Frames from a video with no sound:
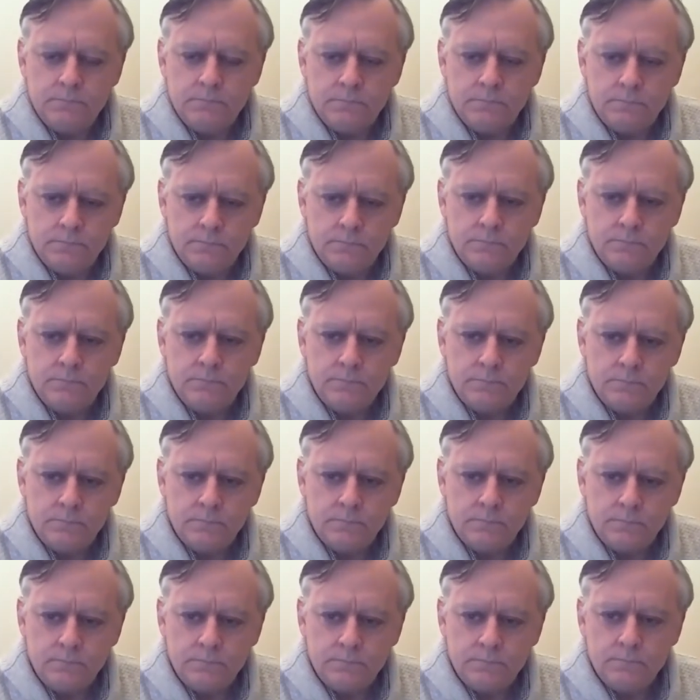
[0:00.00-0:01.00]

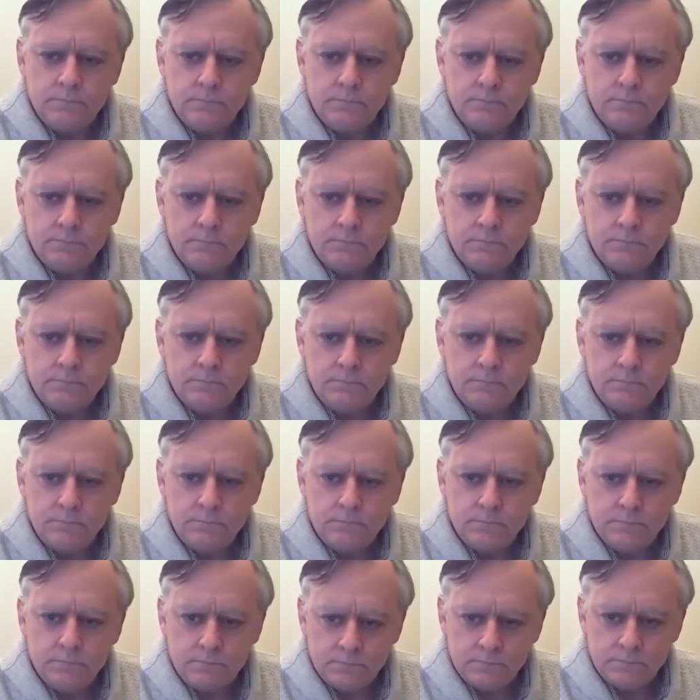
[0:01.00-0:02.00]

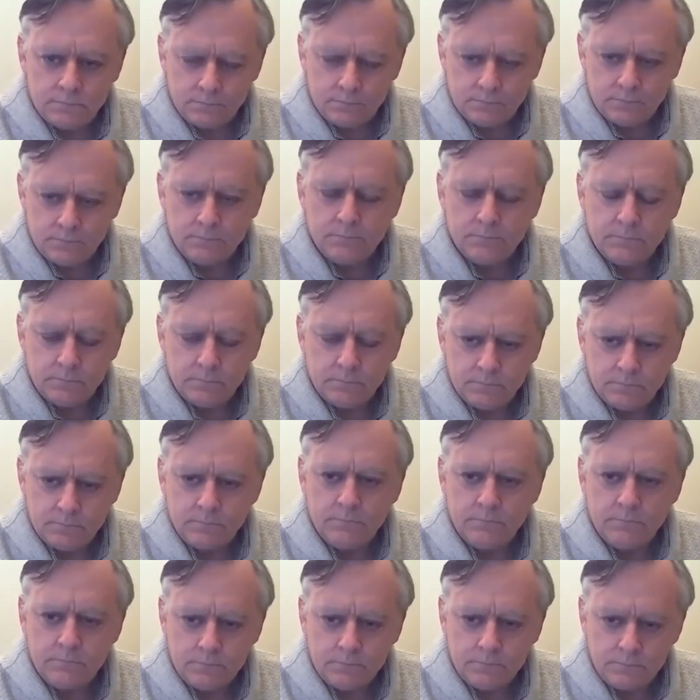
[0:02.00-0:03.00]

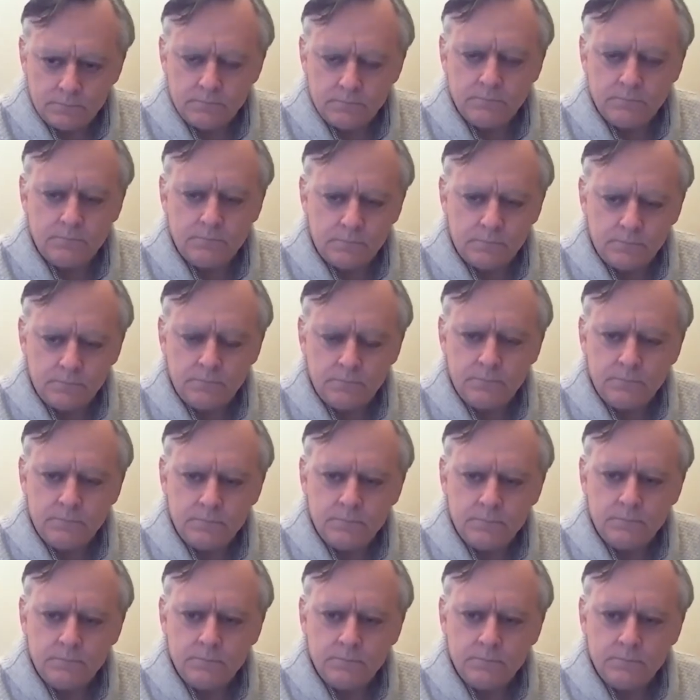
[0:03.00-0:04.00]

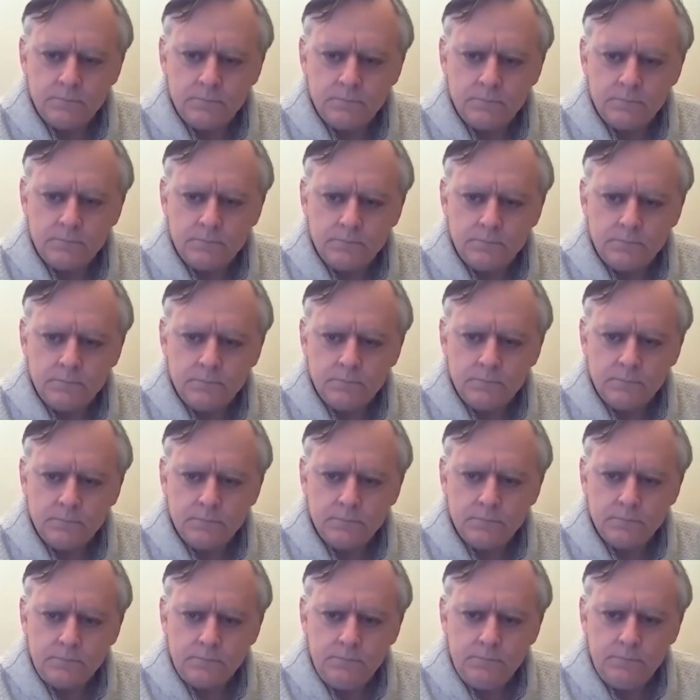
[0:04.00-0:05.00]

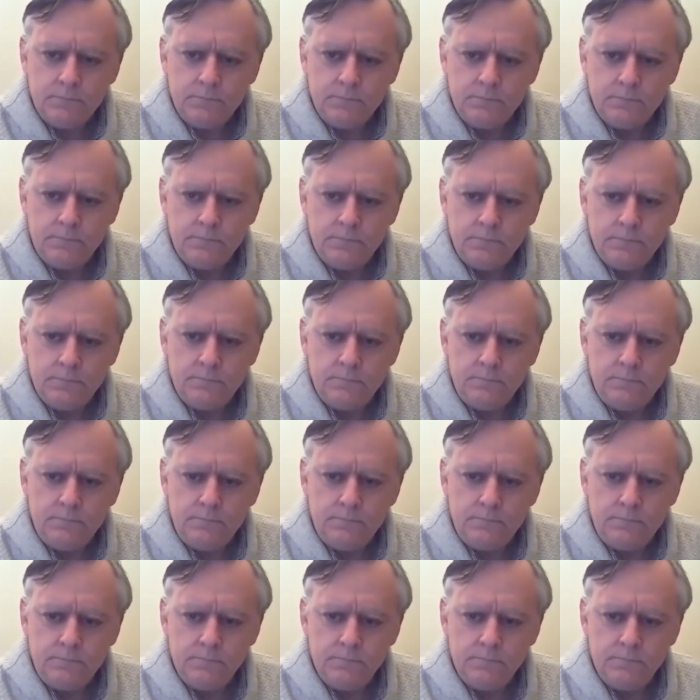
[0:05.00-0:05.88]
[no speech]